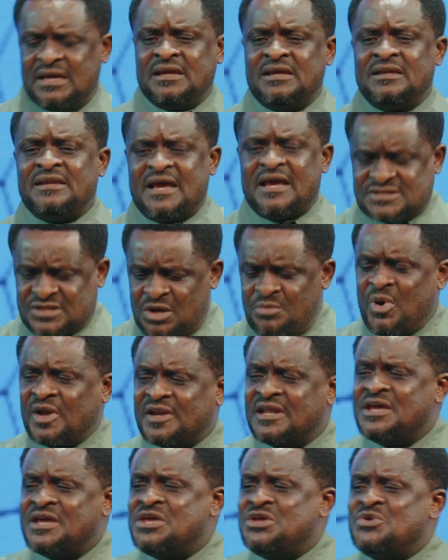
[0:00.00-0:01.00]
There's
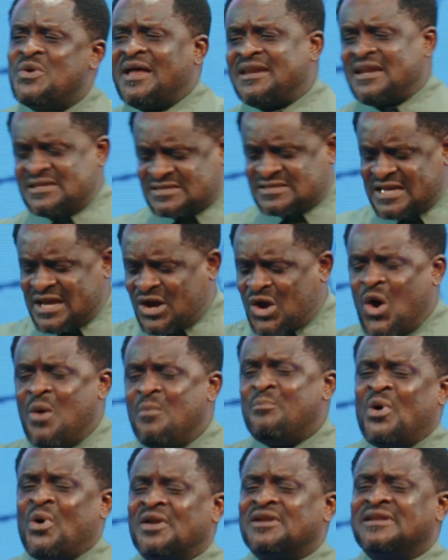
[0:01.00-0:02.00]
somebody, you are the
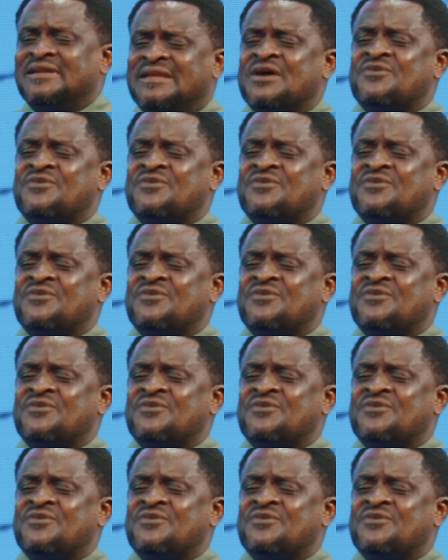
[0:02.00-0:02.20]
second born in the